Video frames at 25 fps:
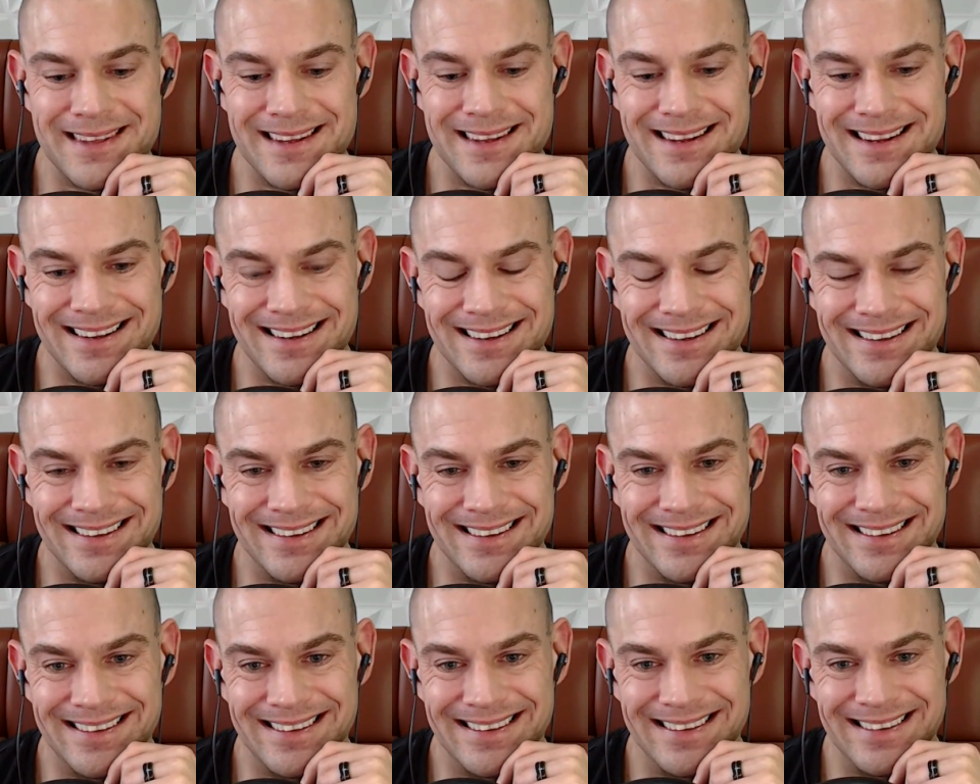
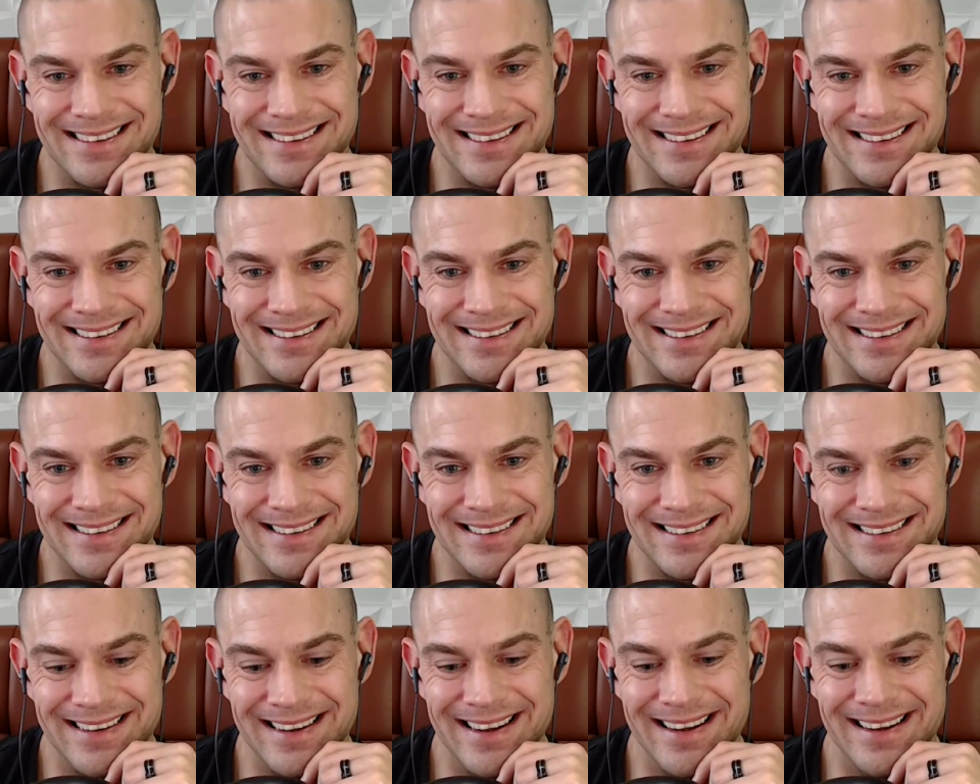
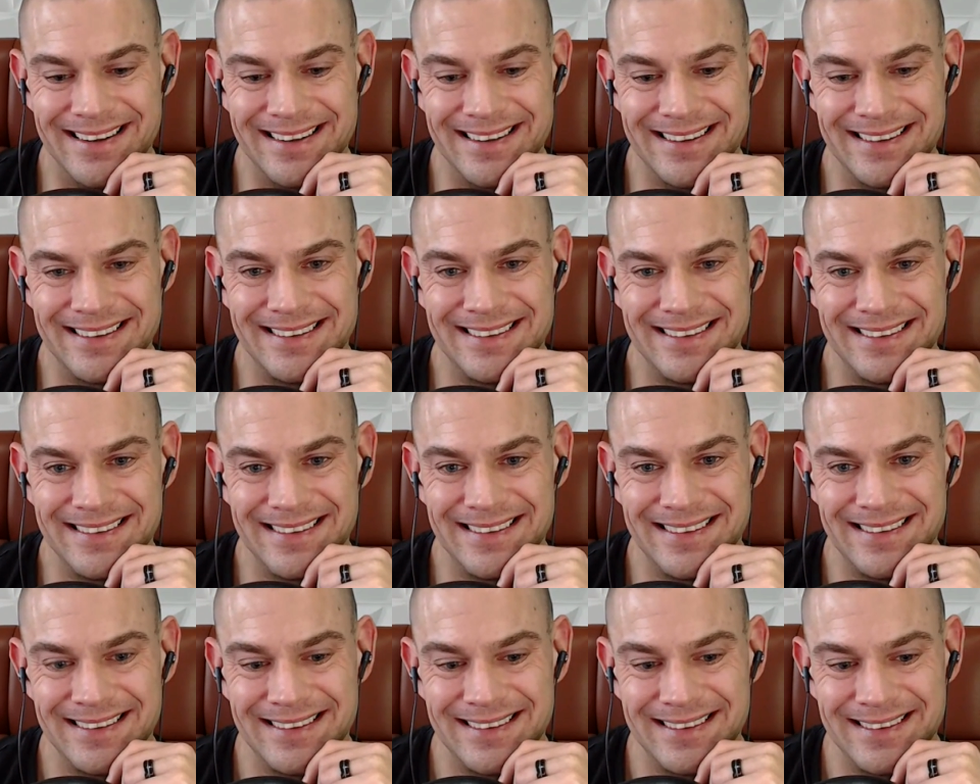
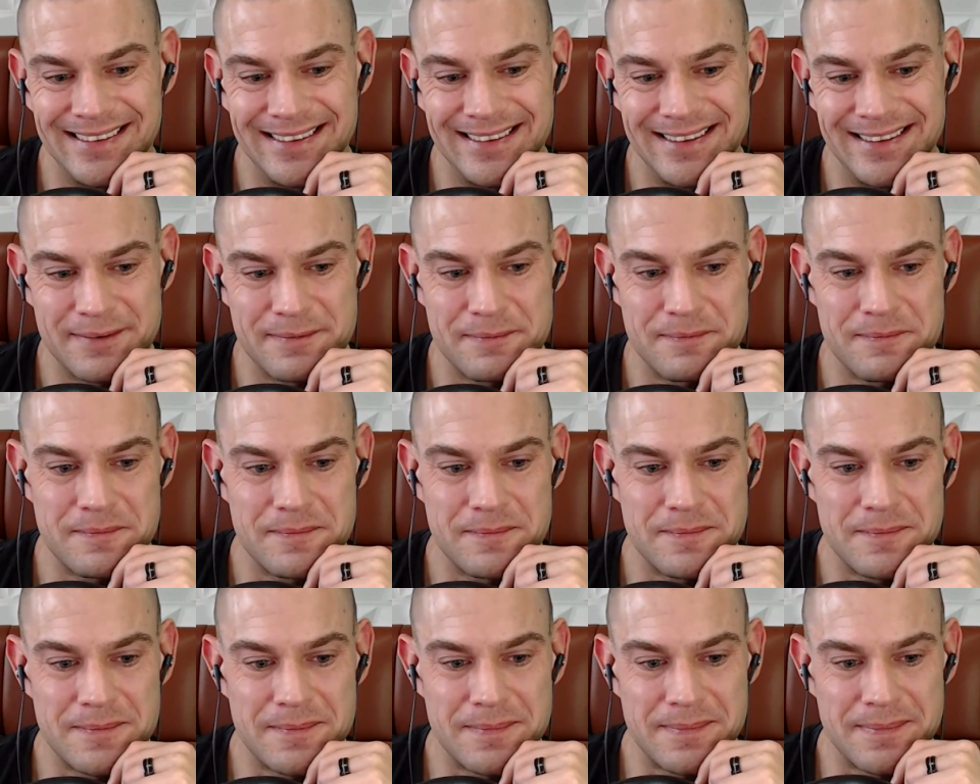
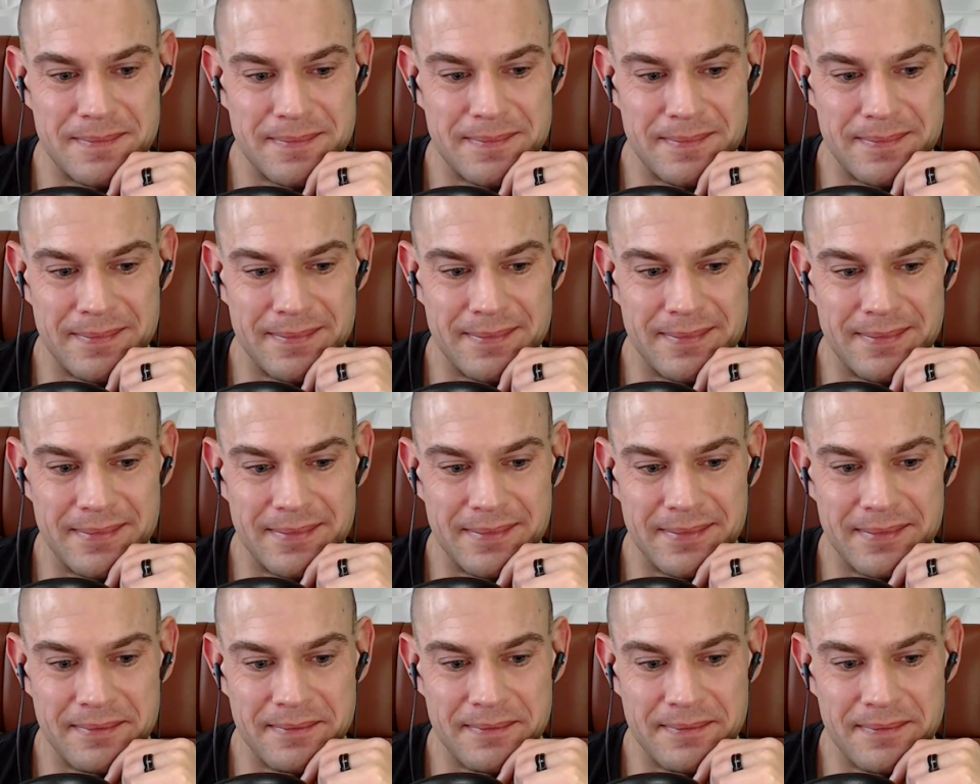
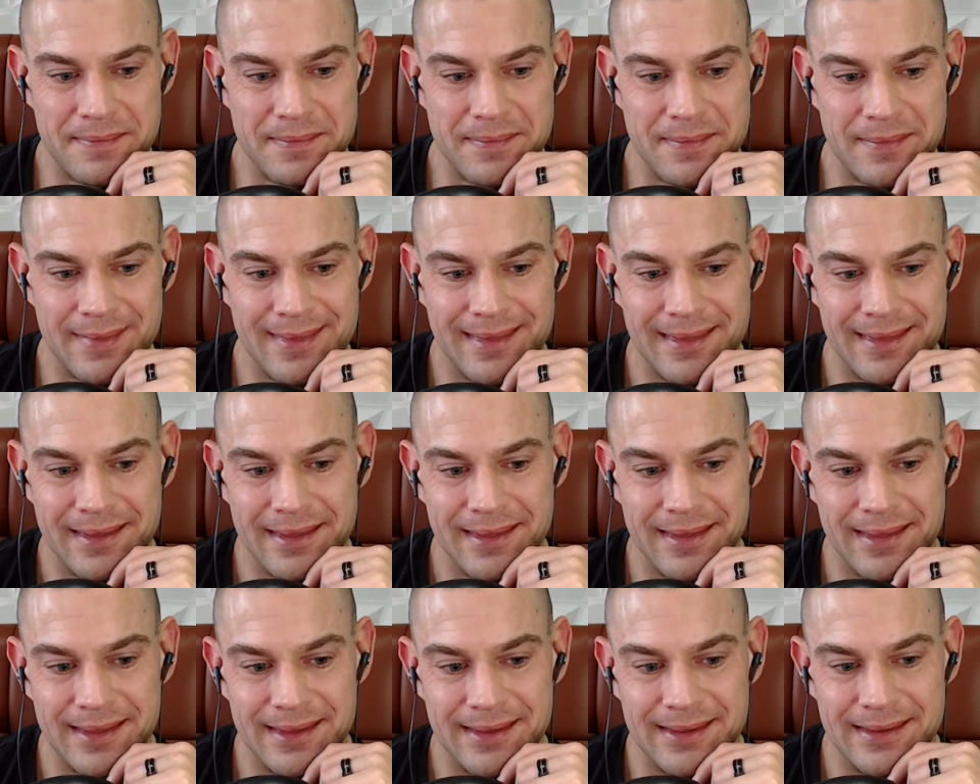
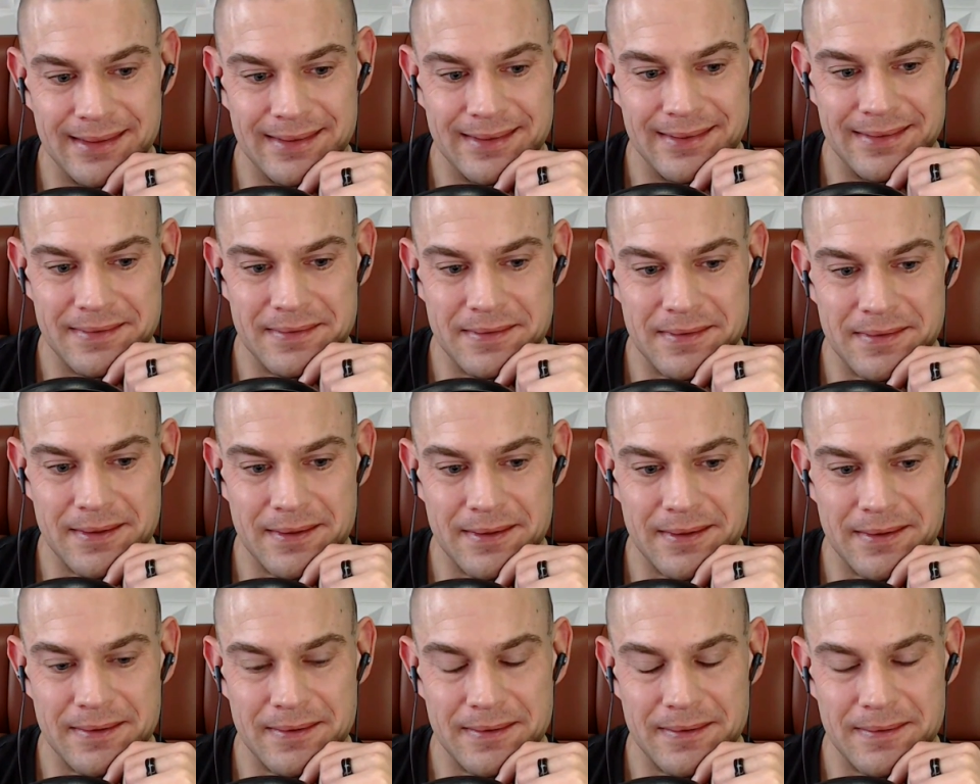
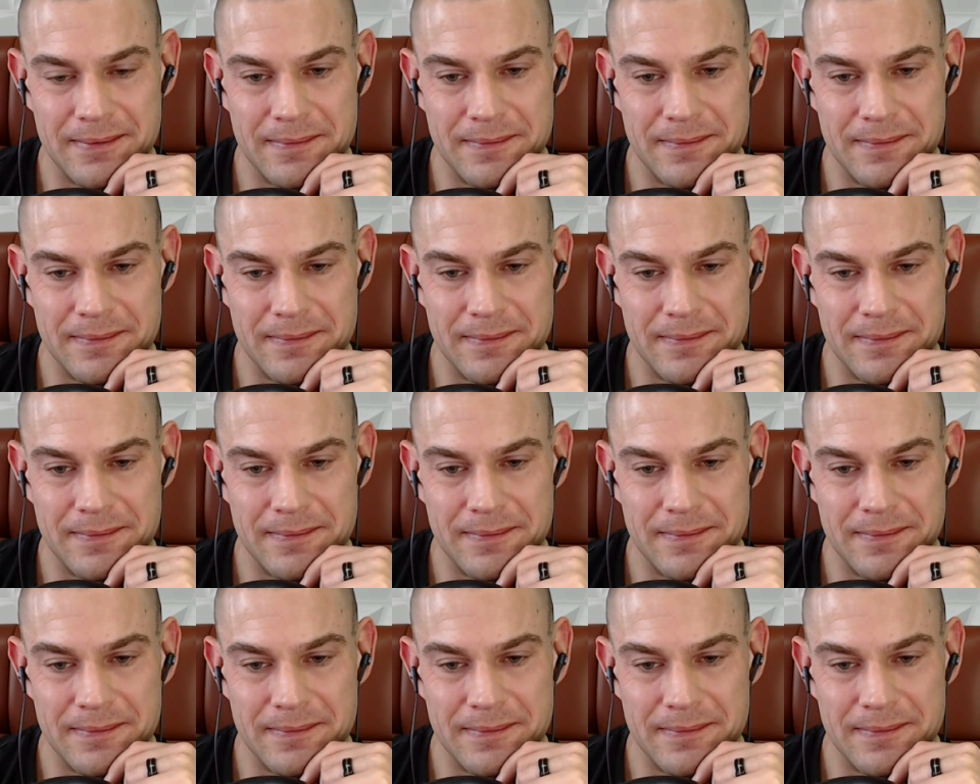The person shown says nothing.